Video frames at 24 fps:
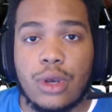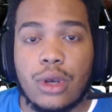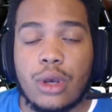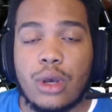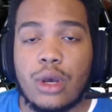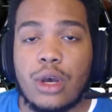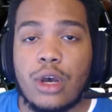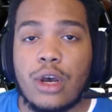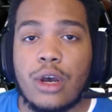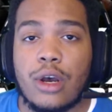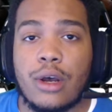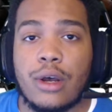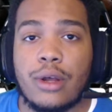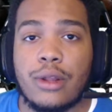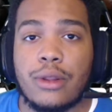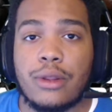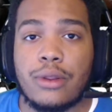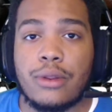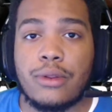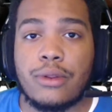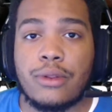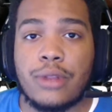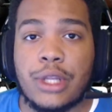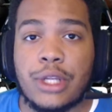
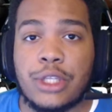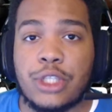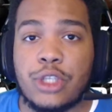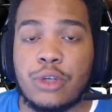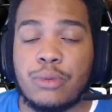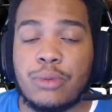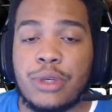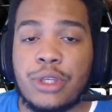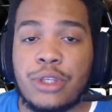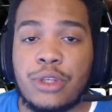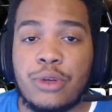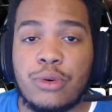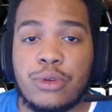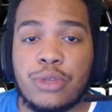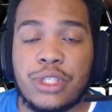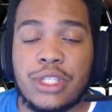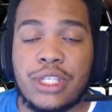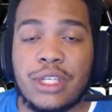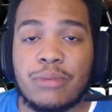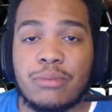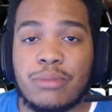that you'll be using and